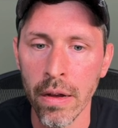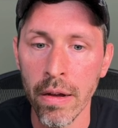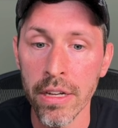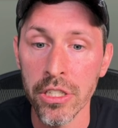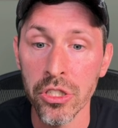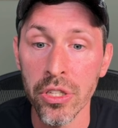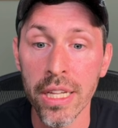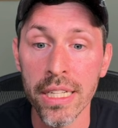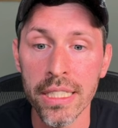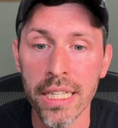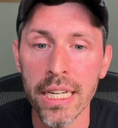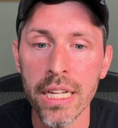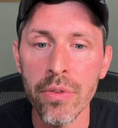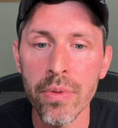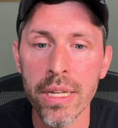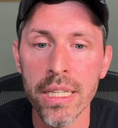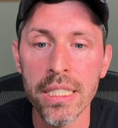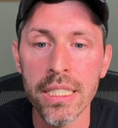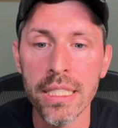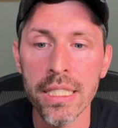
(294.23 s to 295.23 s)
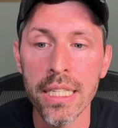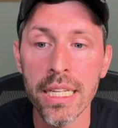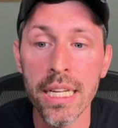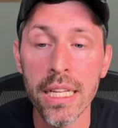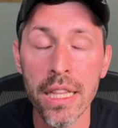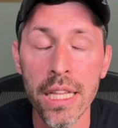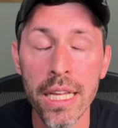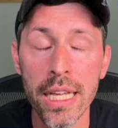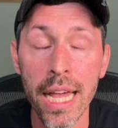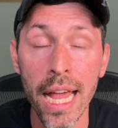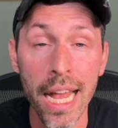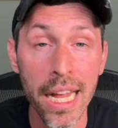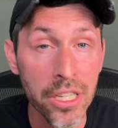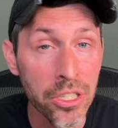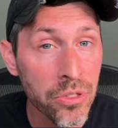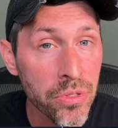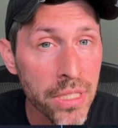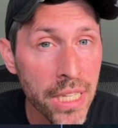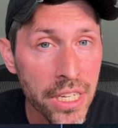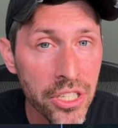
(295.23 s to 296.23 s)
All right, so that did it. We can see the
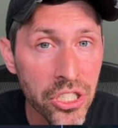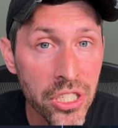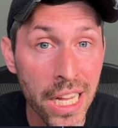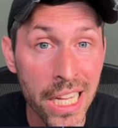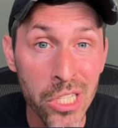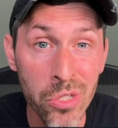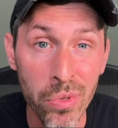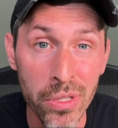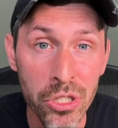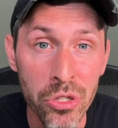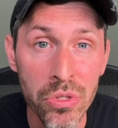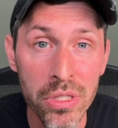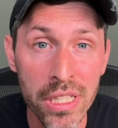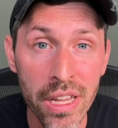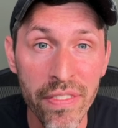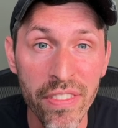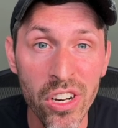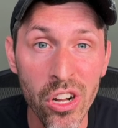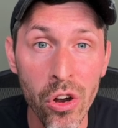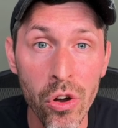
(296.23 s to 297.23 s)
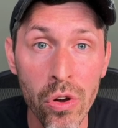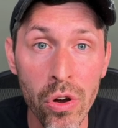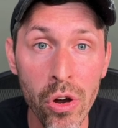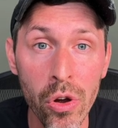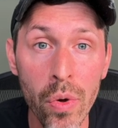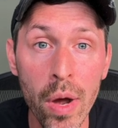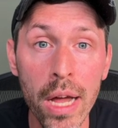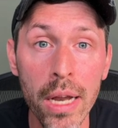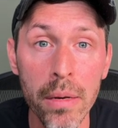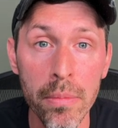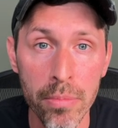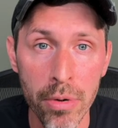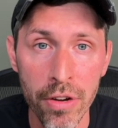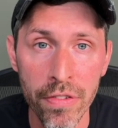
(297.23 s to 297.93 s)
answer section has 127001.